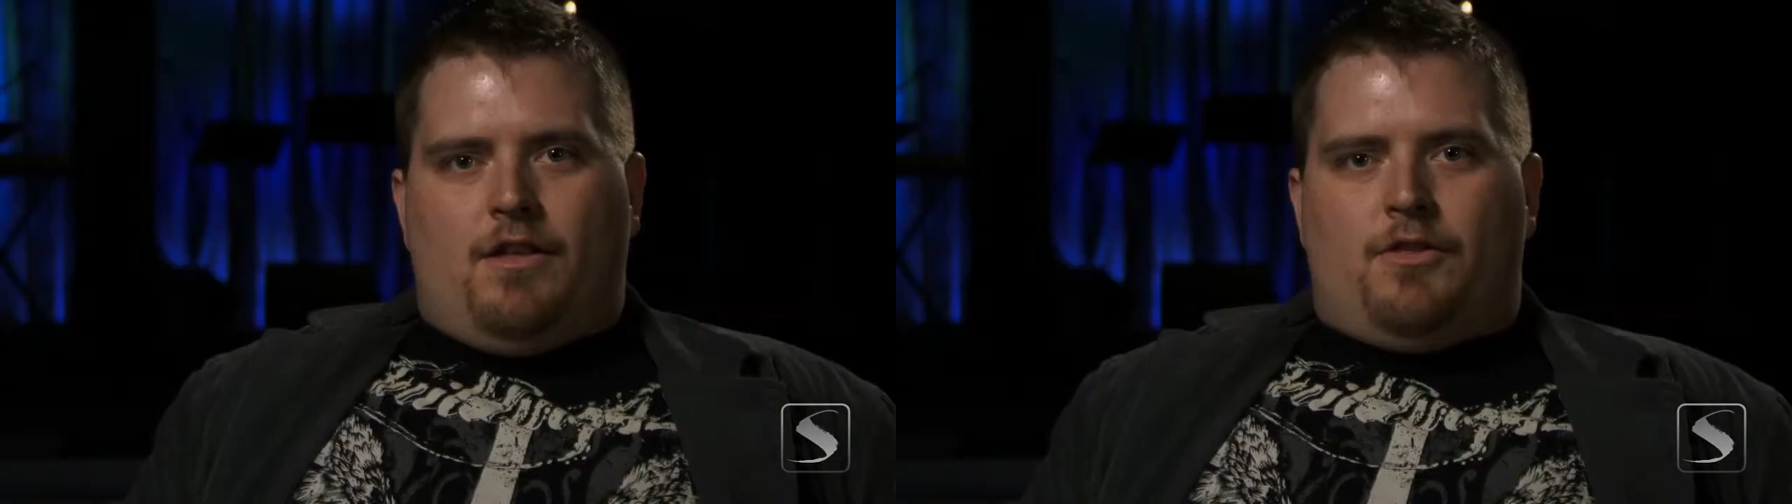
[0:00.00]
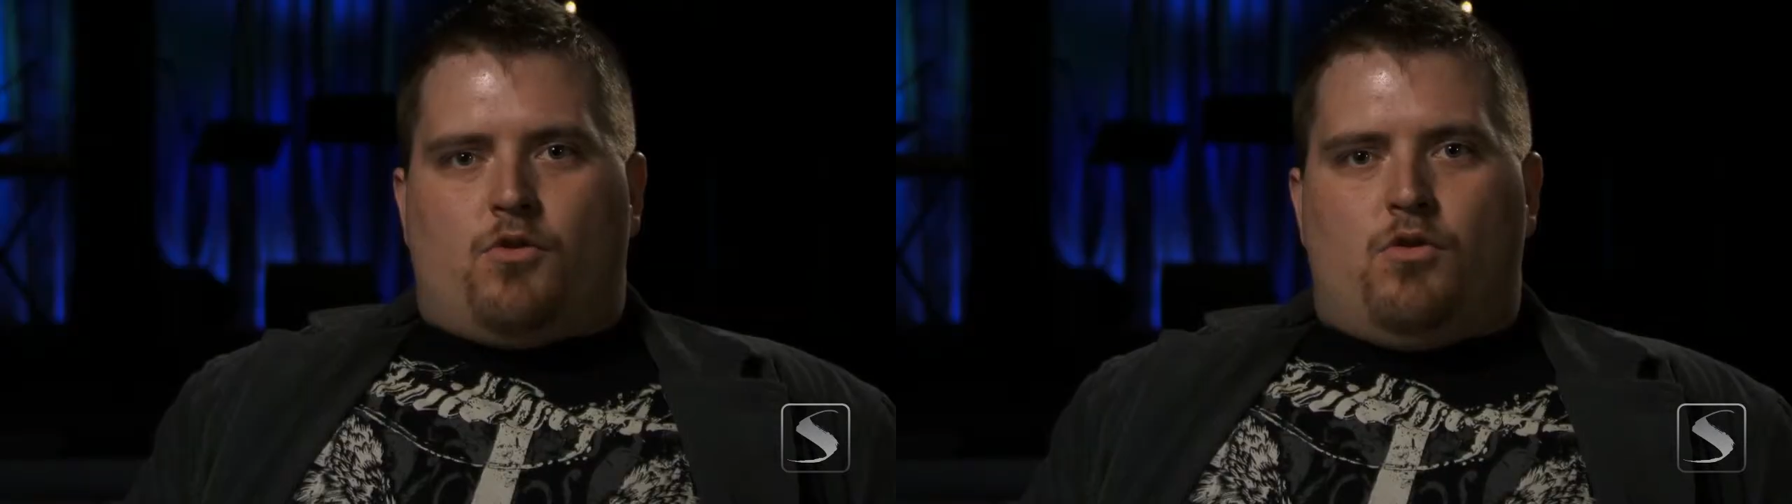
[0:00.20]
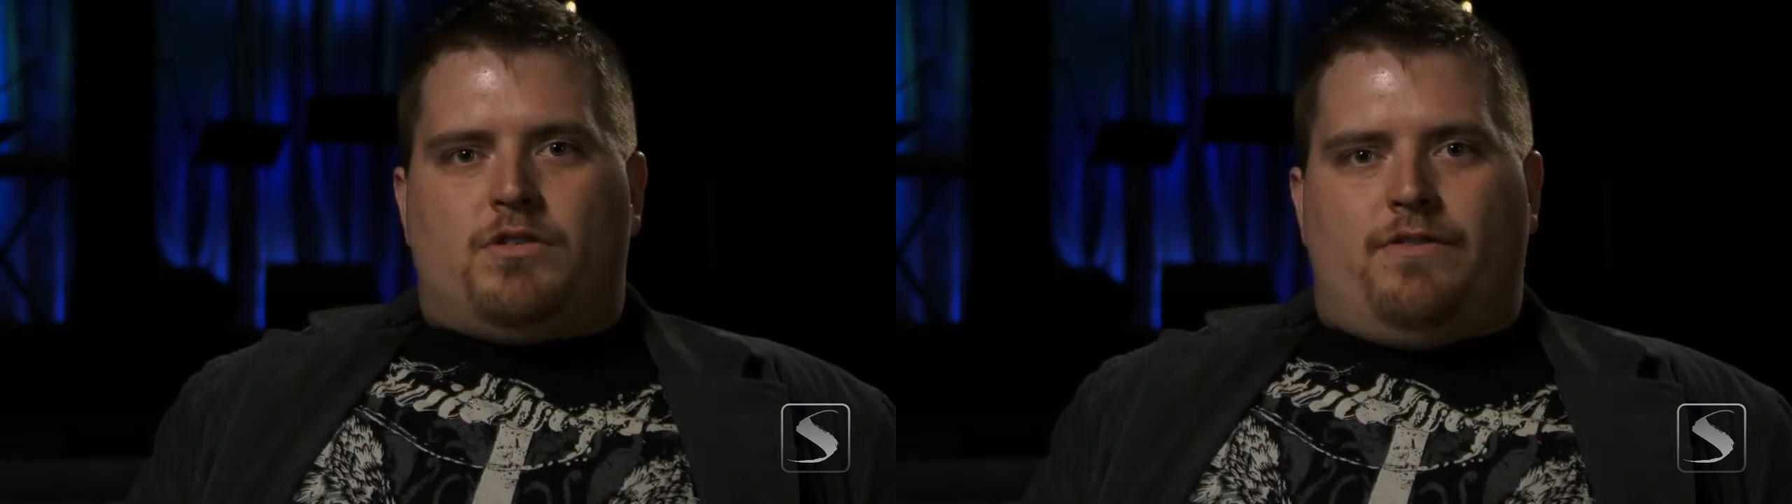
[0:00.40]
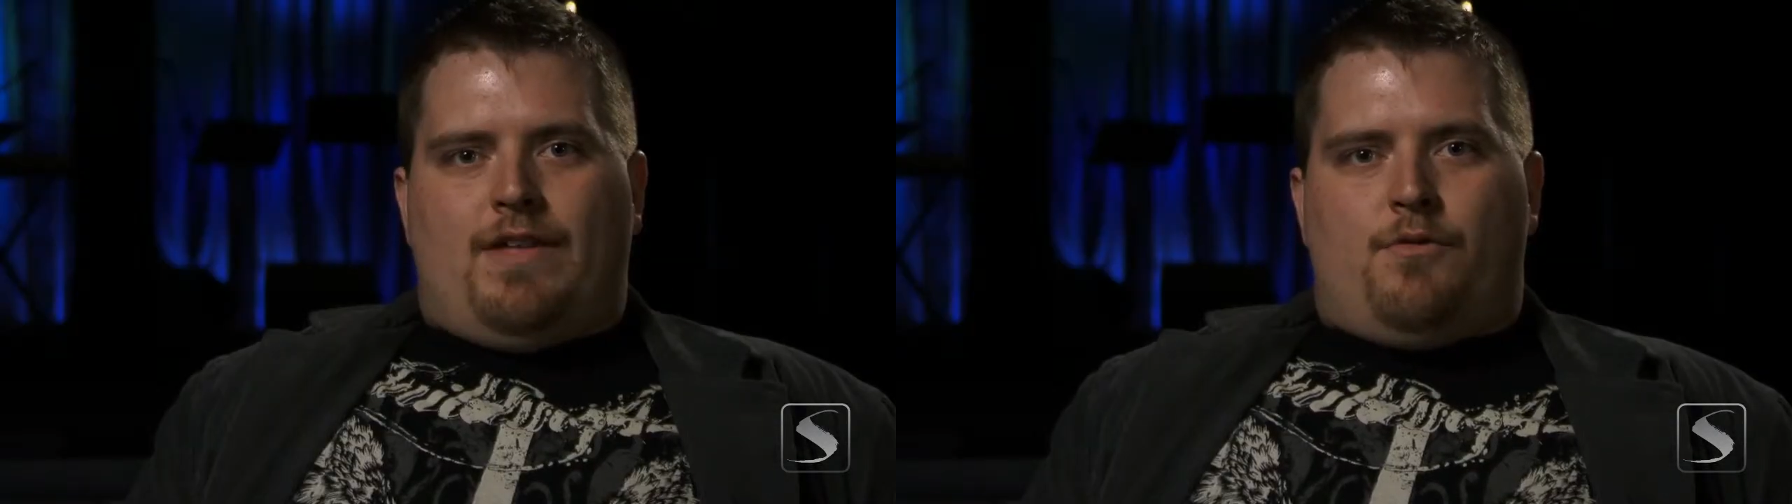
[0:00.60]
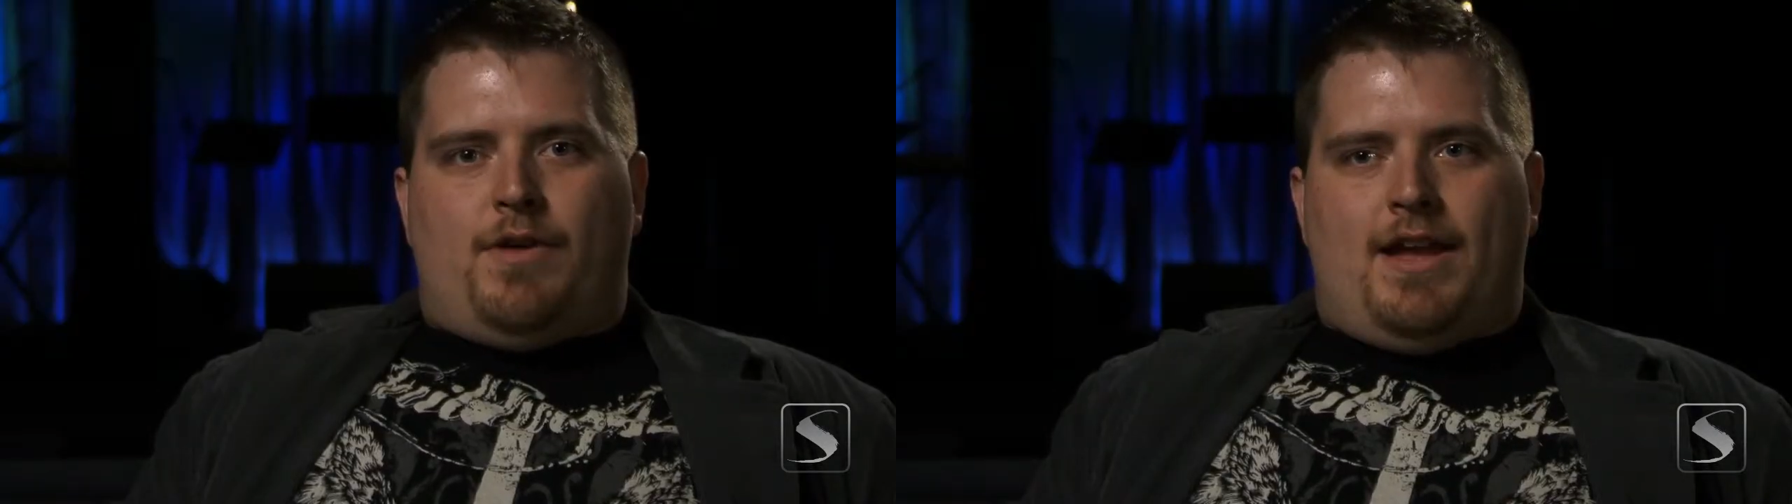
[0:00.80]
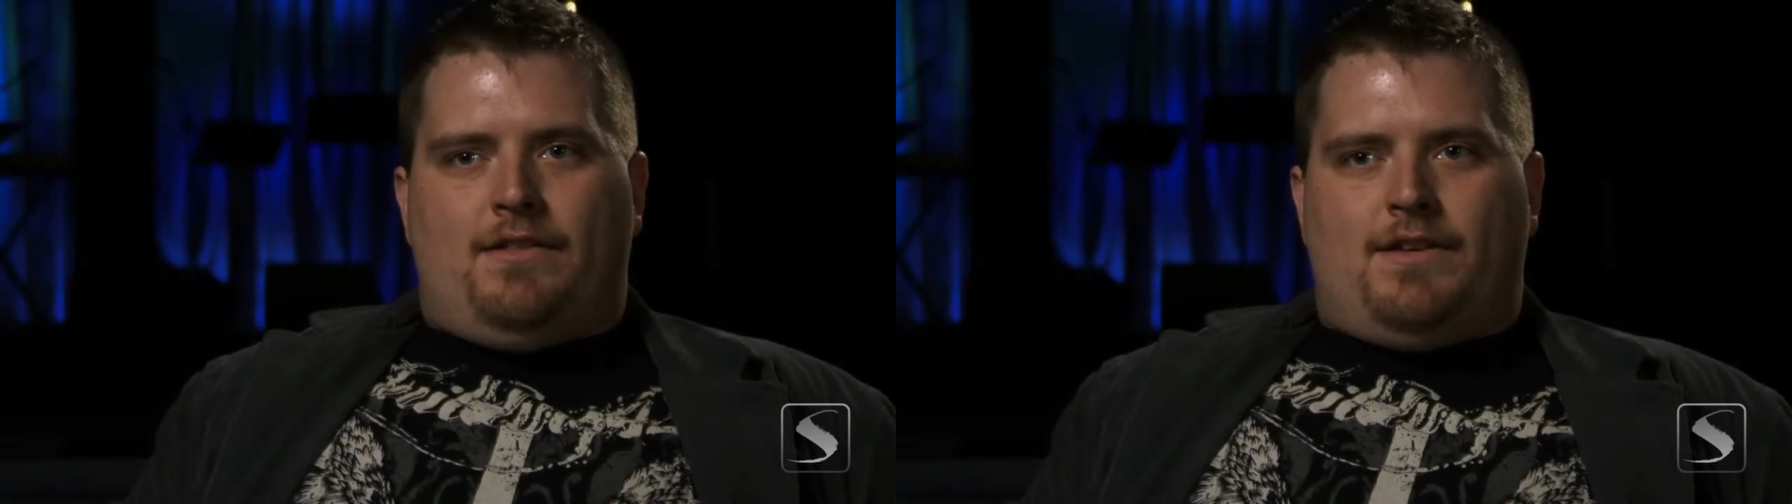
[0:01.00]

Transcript: In the course of that, we had